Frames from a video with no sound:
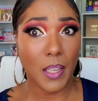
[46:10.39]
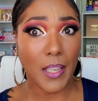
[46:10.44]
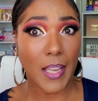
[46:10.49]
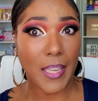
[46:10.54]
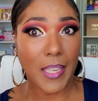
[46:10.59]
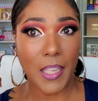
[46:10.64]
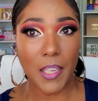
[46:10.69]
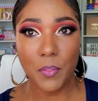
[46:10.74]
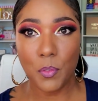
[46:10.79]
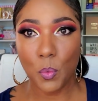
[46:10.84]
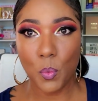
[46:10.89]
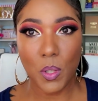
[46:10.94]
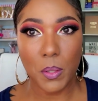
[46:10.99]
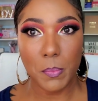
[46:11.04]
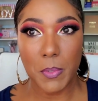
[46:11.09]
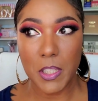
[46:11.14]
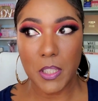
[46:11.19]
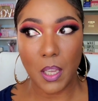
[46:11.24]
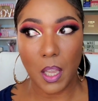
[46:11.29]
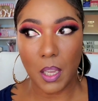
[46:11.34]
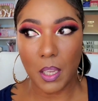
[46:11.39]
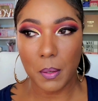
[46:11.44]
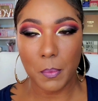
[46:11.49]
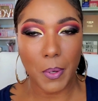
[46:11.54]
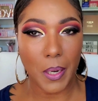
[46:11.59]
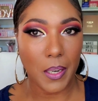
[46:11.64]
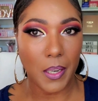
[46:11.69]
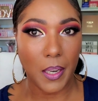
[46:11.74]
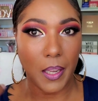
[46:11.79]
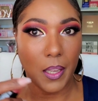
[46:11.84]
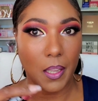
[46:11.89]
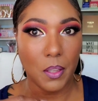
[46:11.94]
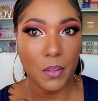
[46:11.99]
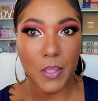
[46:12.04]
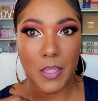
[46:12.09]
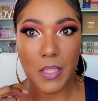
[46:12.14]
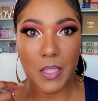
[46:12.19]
Like even with me talking right now,